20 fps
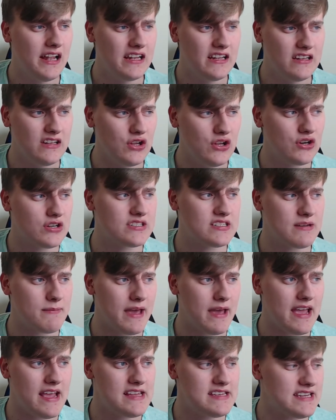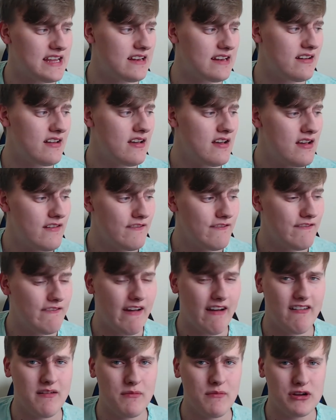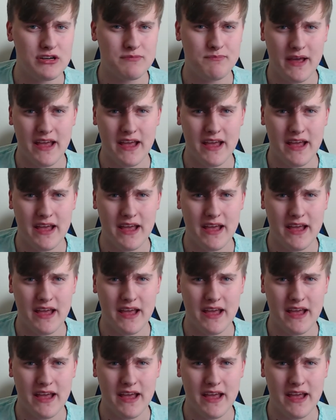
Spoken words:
Looks amazing. Very much